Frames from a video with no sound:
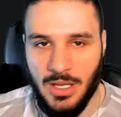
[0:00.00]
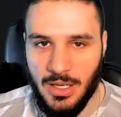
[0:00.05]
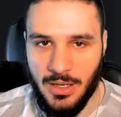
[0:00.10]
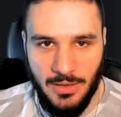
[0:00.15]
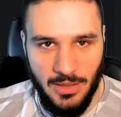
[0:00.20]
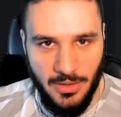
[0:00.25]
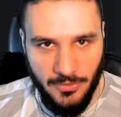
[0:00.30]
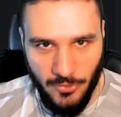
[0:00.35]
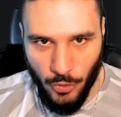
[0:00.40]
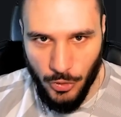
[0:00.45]

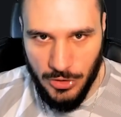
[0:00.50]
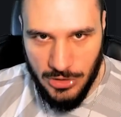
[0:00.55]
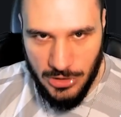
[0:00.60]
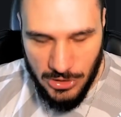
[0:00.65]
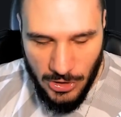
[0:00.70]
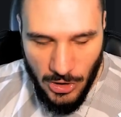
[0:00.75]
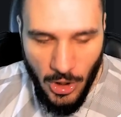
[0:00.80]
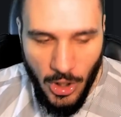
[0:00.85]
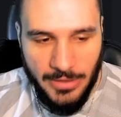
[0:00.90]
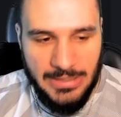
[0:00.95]
and of course
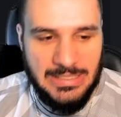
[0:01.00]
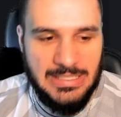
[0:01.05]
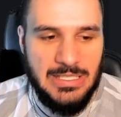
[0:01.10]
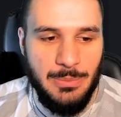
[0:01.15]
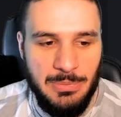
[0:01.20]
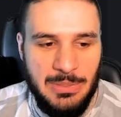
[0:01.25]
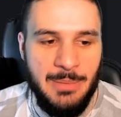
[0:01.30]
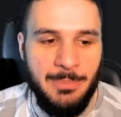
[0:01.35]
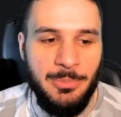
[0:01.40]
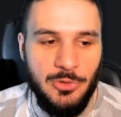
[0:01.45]
talking
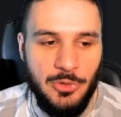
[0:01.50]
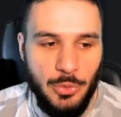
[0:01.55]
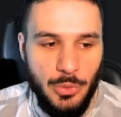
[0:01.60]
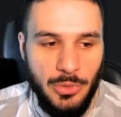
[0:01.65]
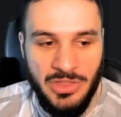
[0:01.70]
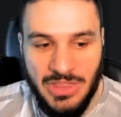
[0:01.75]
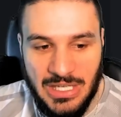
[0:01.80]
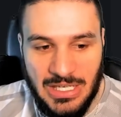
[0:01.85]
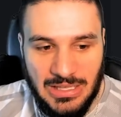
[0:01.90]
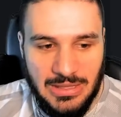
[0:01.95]
to people who
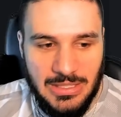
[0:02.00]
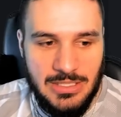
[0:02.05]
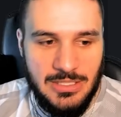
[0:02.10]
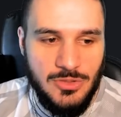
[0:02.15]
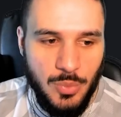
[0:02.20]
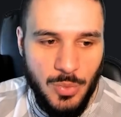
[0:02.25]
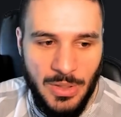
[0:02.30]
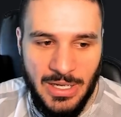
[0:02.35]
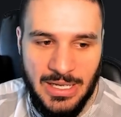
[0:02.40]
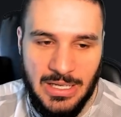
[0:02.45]
think
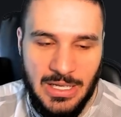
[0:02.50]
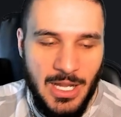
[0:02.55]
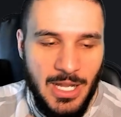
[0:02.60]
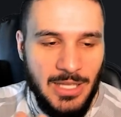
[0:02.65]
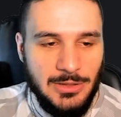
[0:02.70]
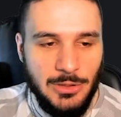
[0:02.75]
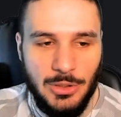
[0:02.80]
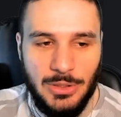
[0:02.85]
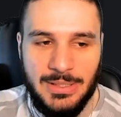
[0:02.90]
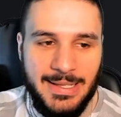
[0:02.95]
this way,
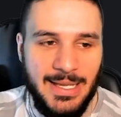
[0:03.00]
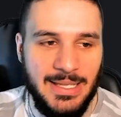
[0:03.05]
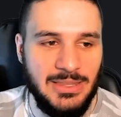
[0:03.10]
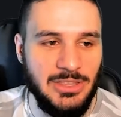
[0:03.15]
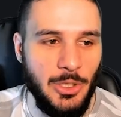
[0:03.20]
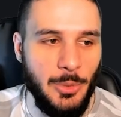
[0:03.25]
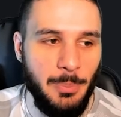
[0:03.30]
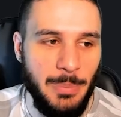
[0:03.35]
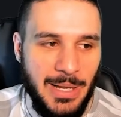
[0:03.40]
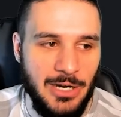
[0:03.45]
looking
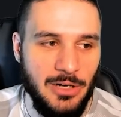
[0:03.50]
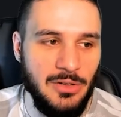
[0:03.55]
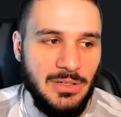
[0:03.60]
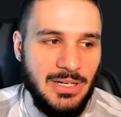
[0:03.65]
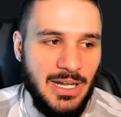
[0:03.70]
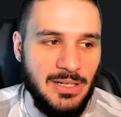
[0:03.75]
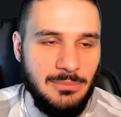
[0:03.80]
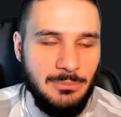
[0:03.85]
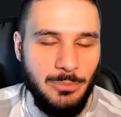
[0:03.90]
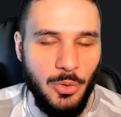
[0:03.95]
at their
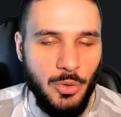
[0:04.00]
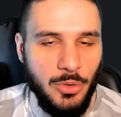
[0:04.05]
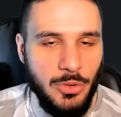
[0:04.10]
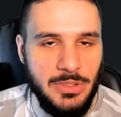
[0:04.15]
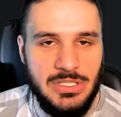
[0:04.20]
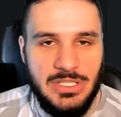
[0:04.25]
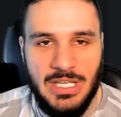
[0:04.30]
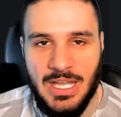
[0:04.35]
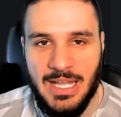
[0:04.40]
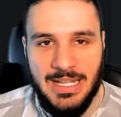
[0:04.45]
Paragon
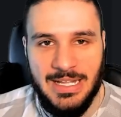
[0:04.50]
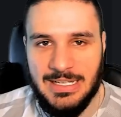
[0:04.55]
boards.